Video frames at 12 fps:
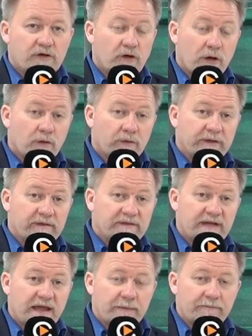not only in
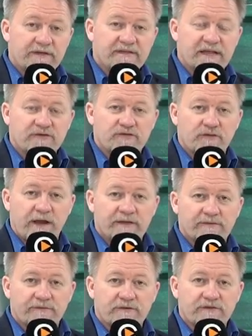the tank, but as that
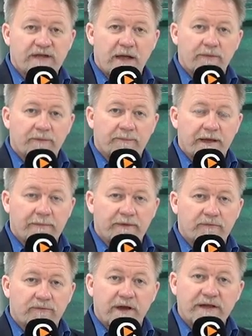transfers down the
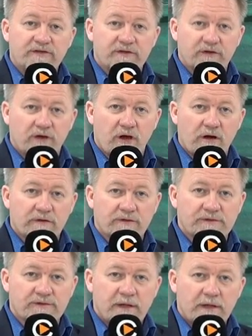piping right to the
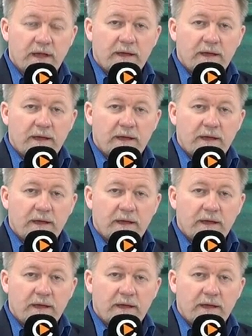gardens.